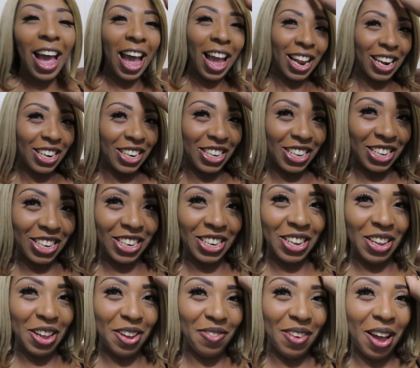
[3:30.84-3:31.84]
I looked
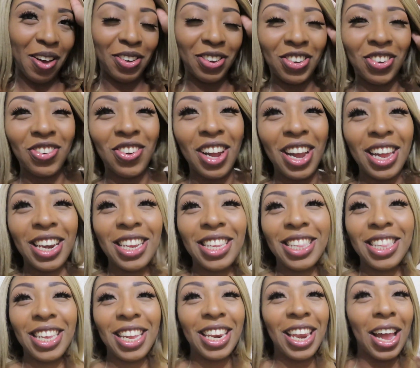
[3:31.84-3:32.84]
up, I was trying
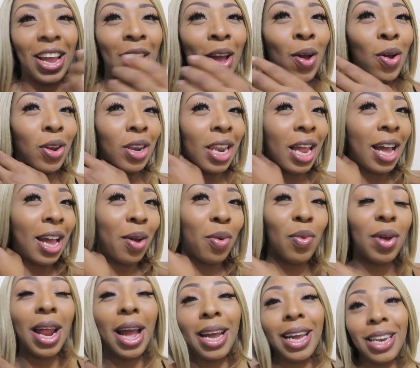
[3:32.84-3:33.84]
to see like online
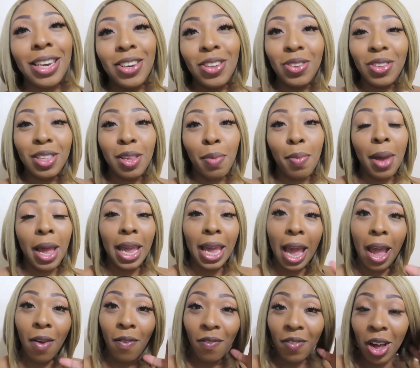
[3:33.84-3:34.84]
what I could do to make
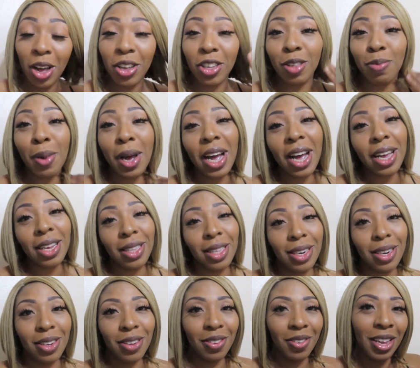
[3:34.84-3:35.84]
a false
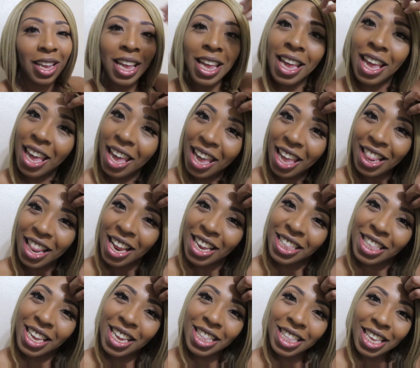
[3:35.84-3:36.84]
positive and
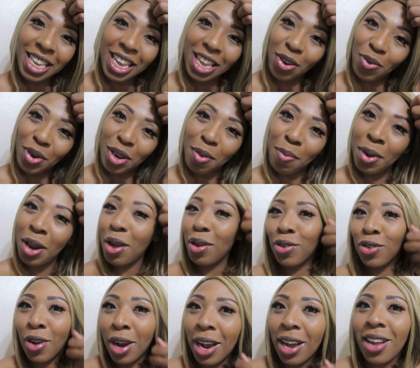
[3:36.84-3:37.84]
they said to hit it with the
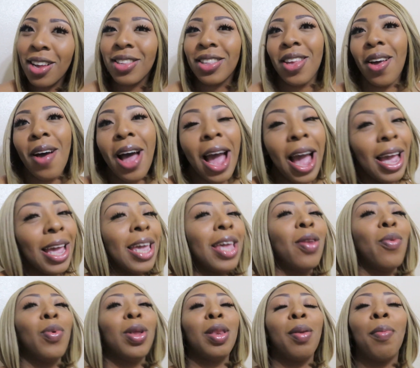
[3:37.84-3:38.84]
blow dryer. So I
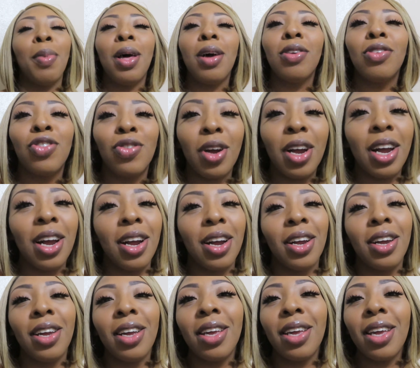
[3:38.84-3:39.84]
hit it with the blow
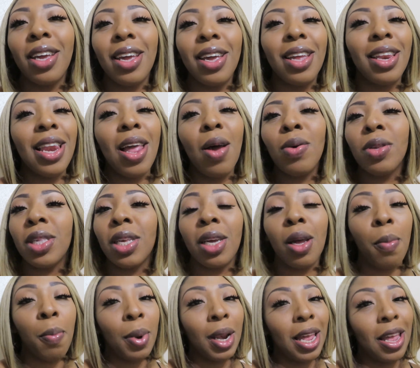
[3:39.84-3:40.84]
dryer and that was a
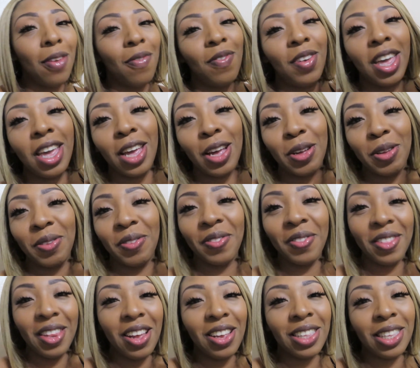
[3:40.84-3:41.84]
complete fail
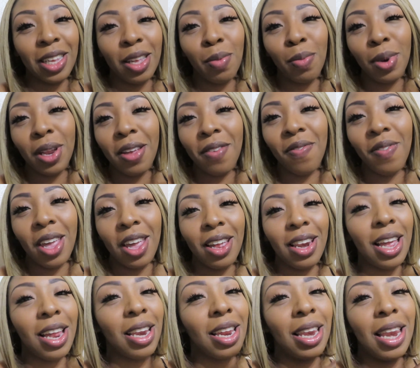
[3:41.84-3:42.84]
That's a complete fail
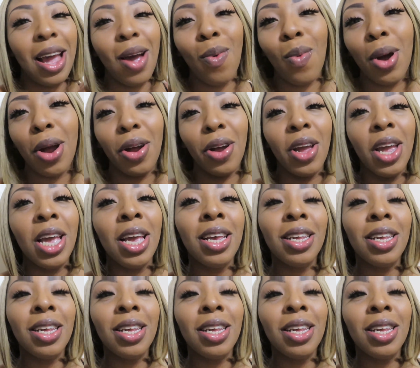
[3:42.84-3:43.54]
that did not work